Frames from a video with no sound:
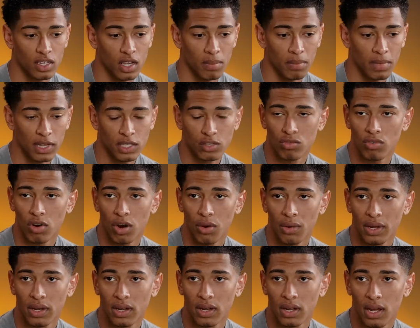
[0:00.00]
um, it's
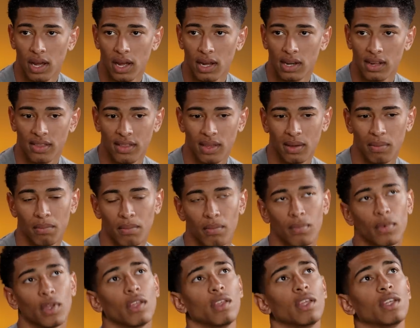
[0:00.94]
growing, and I think